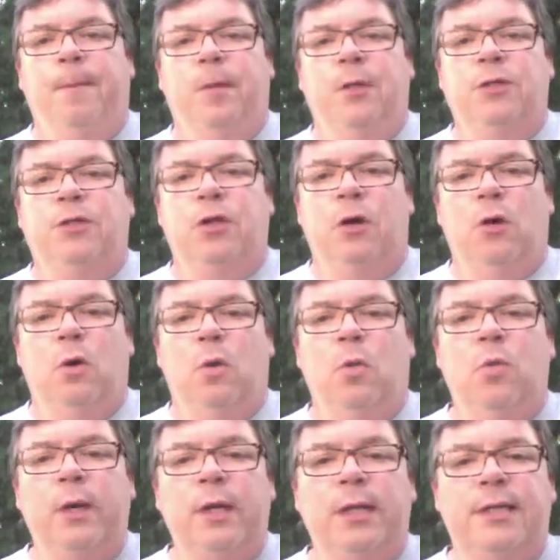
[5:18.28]
So
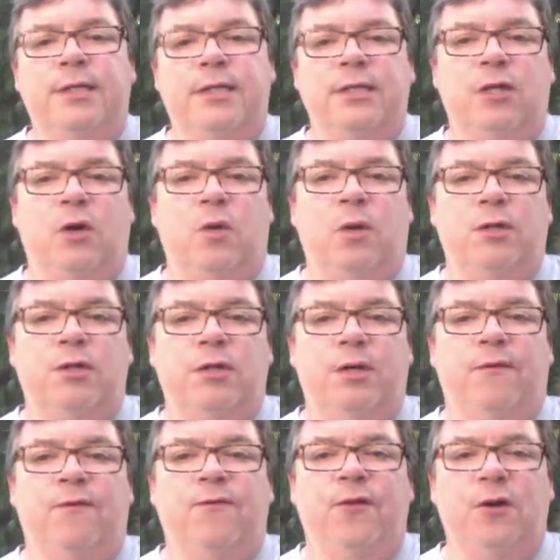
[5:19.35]
really, it's just a question
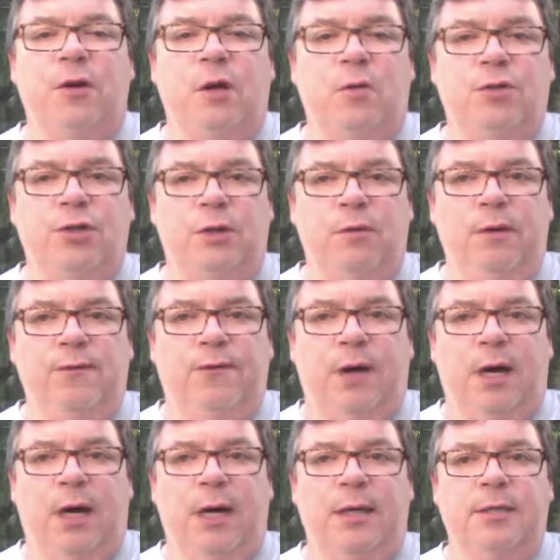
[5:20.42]
of figuring out what you're going to
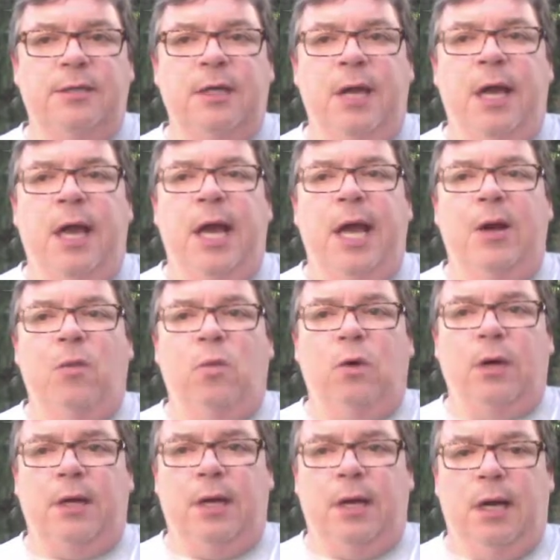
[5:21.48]
revise and
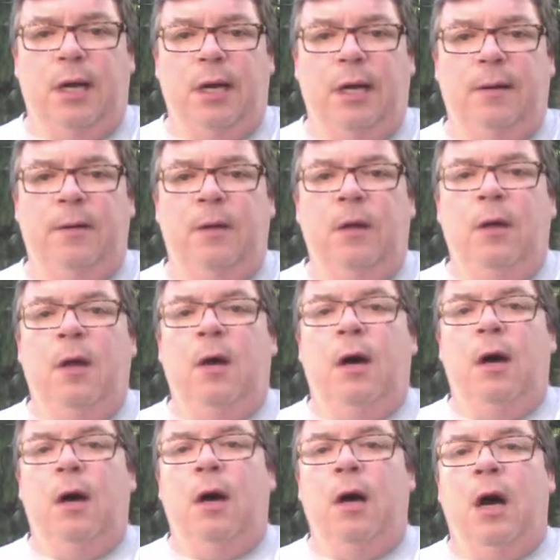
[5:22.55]
working on it.
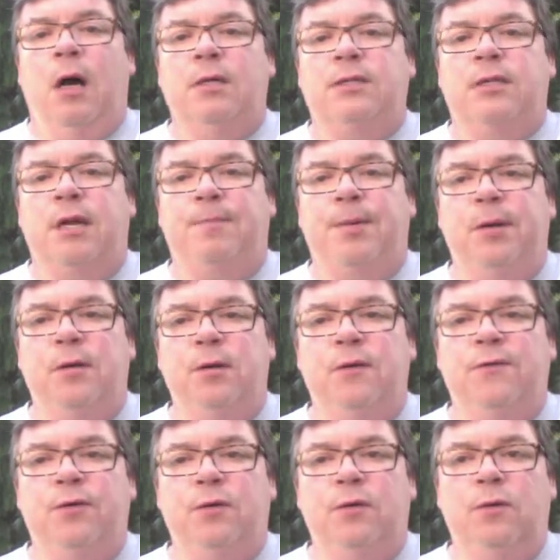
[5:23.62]
I'll set up peer
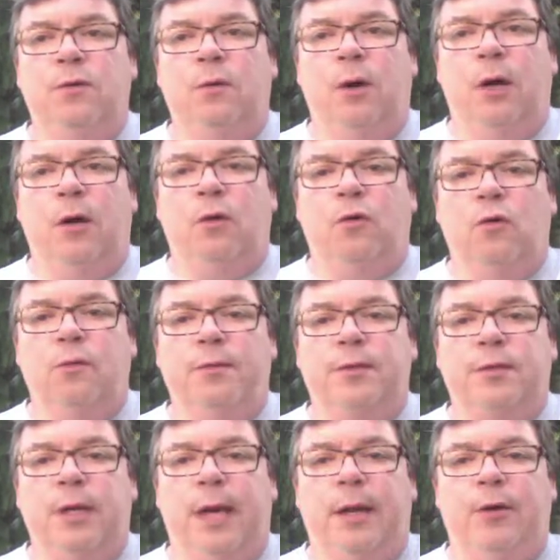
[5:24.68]
review
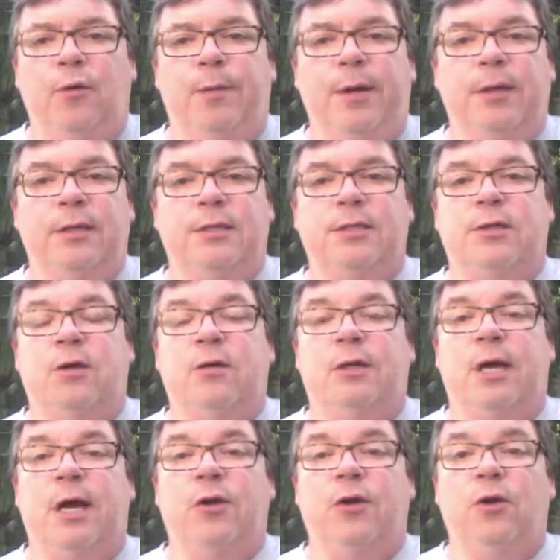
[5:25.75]
groups, and you'll be able to start
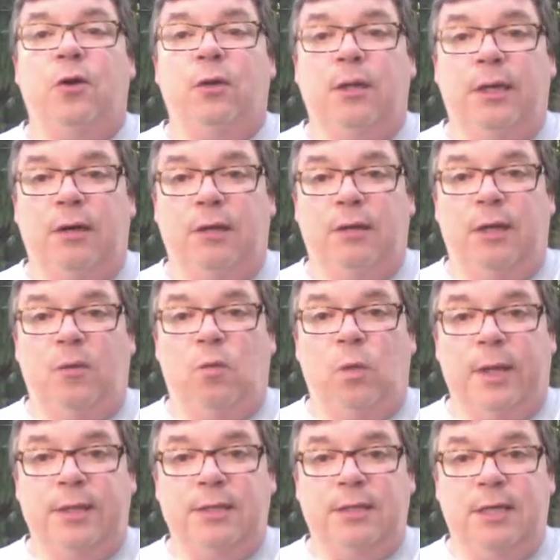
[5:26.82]
that no later than
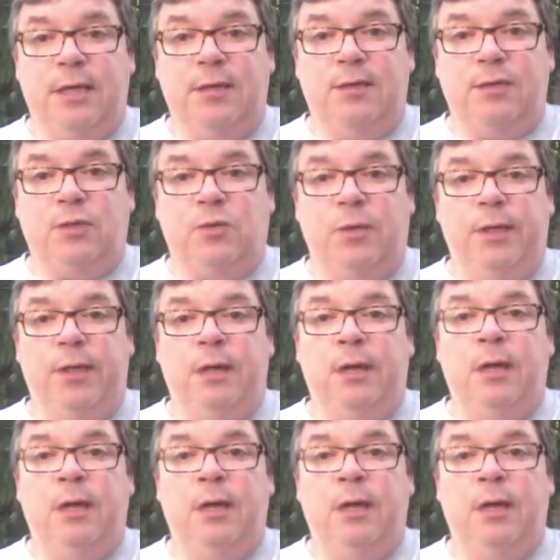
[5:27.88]
Wednesday of this week,